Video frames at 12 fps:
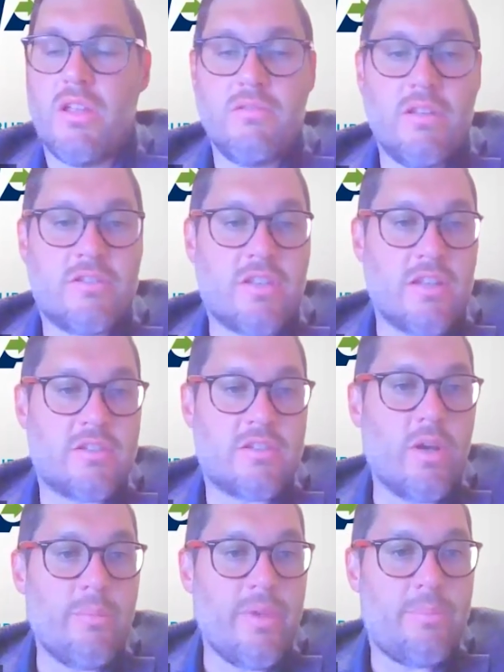
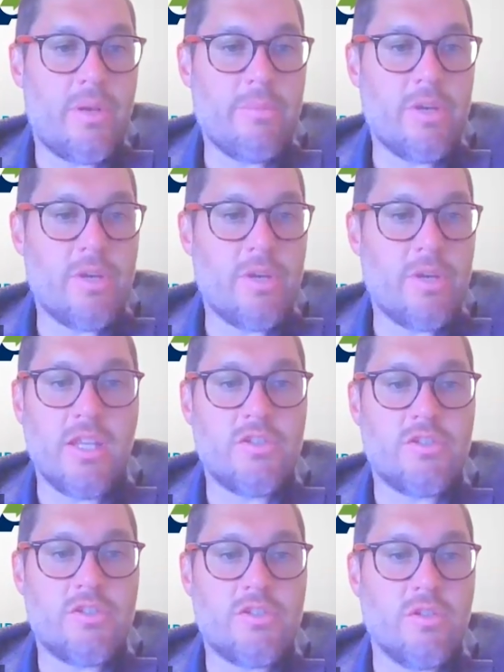It's quite a bit. Pretty much
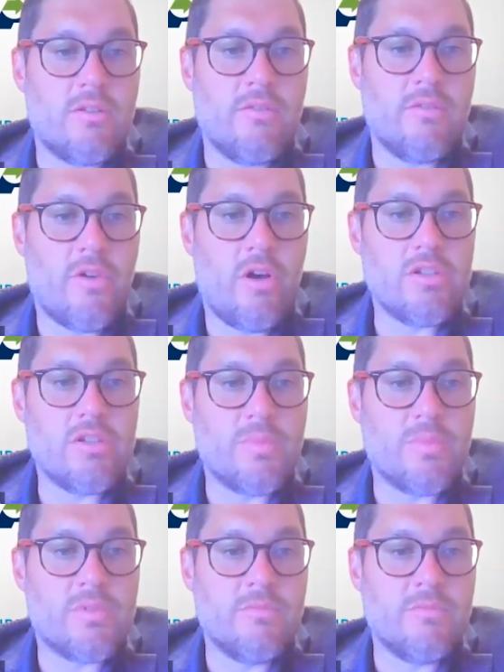any issue that falls,